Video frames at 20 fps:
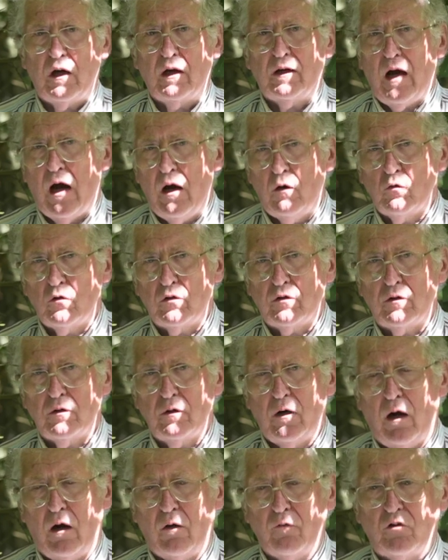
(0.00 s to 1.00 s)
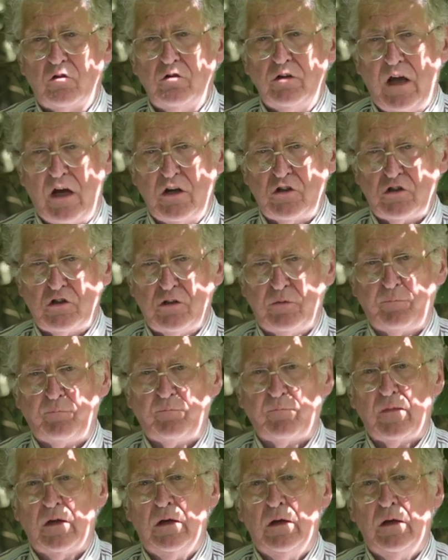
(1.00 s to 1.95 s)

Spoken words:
account of creation,